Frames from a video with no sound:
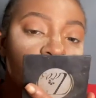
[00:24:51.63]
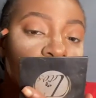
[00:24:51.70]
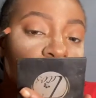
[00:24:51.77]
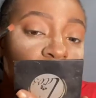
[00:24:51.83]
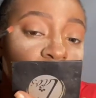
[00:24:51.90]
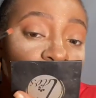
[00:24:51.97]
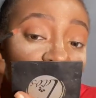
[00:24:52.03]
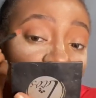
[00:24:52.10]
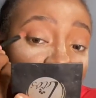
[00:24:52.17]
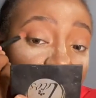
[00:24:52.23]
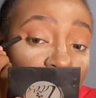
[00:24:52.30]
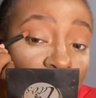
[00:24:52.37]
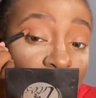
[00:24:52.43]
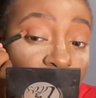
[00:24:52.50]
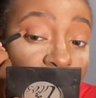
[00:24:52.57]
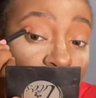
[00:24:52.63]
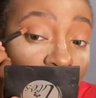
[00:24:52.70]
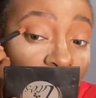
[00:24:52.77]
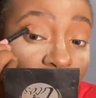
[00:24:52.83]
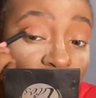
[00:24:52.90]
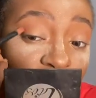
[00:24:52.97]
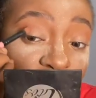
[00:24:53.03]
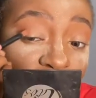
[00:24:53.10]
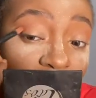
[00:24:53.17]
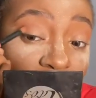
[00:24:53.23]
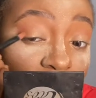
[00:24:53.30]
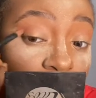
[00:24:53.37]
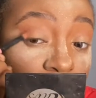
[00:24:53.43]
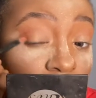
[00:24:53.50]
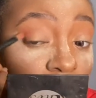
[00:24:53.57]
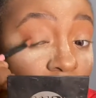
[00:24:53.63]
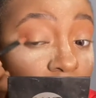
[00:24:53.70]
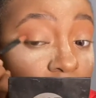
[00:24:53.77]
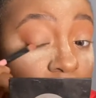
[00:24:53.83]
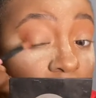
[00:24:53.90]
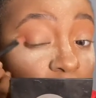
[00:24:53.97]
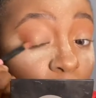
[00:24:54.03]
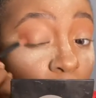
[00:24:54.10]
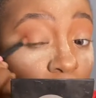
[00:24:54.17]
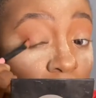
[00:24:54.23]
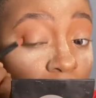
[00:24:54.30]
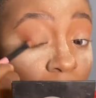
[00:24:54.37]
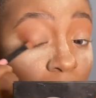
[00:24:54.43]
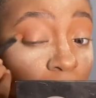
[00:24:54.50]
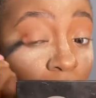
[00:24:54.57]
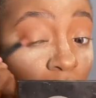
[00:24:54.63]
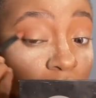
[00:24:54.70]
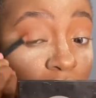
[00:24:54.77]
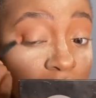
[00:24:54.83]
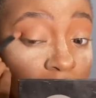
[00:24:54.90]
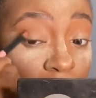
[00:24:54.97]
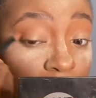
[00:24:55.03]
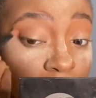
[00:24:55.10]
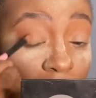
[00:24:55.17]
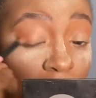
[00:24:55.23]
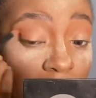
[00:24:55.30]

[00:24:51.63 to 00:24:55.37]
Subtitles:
So basically, he's there, he's checking, he's poking and prodding,